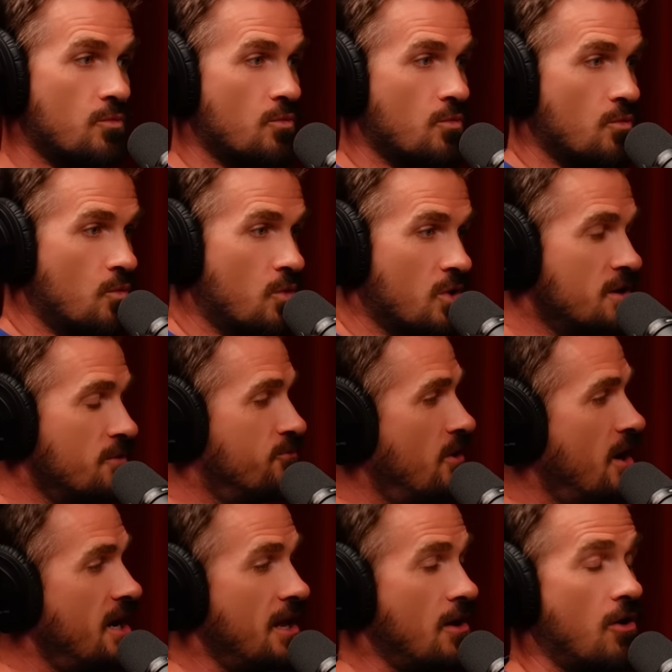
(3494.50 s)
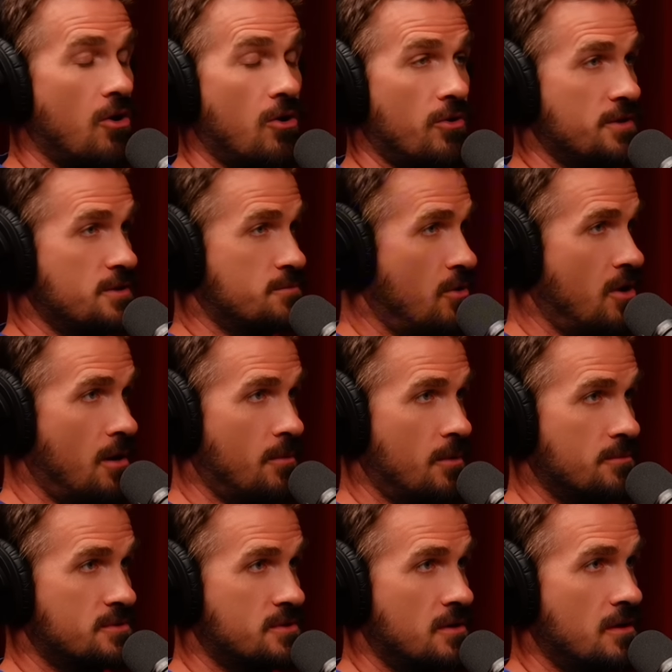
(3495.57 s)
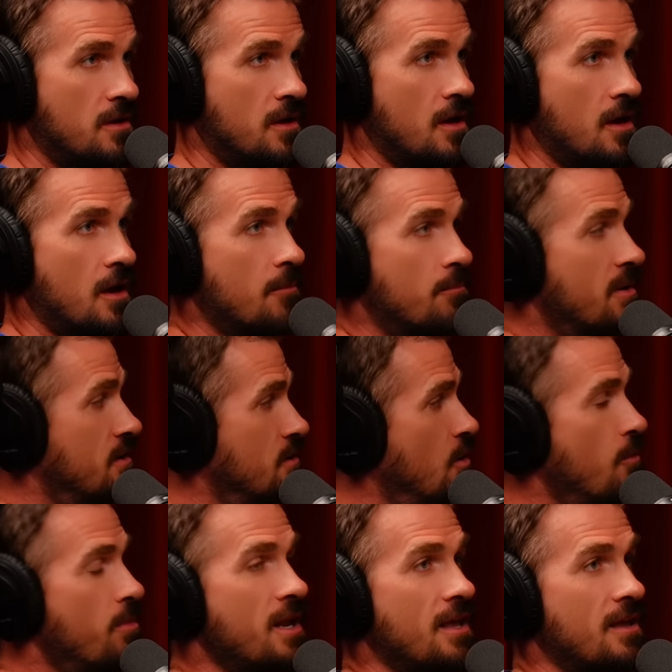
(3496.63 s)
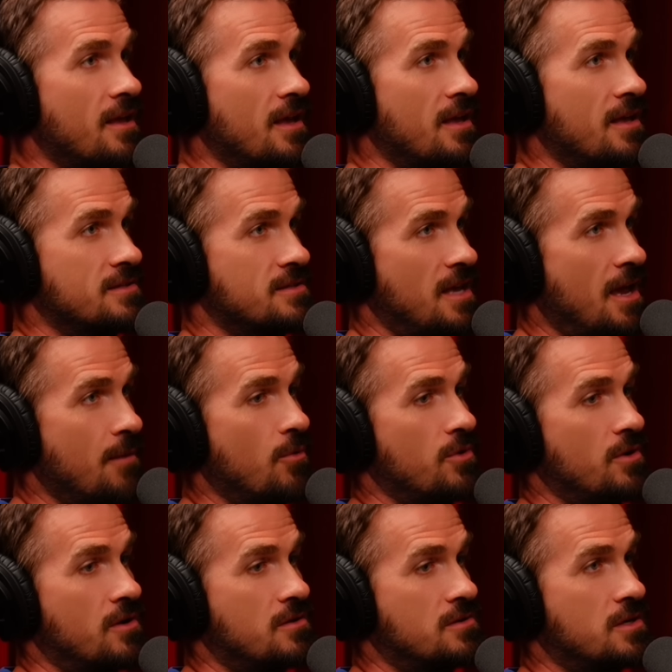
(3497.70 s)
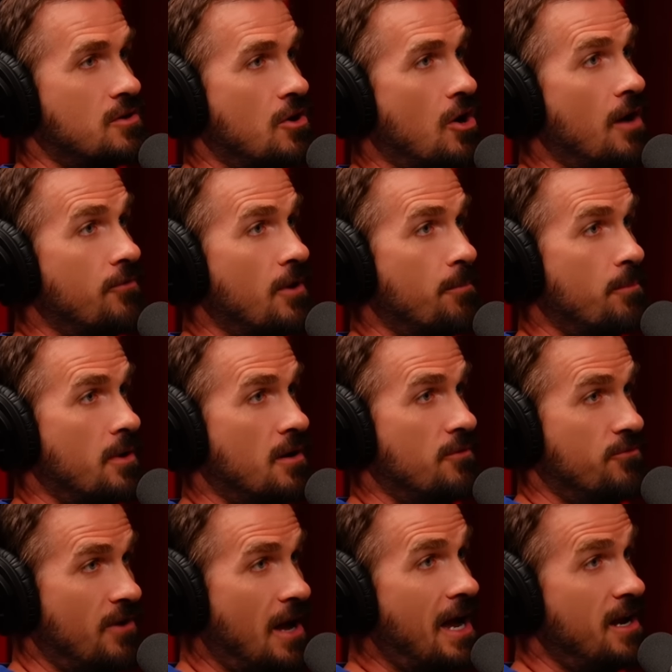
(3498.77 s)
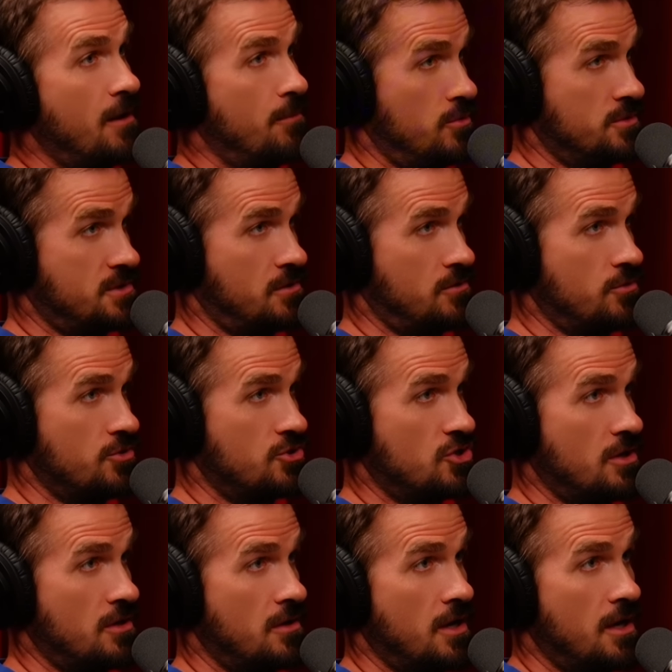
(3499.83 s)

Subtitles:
we're defining all these problems, but nobody is able to cough up a viable solution.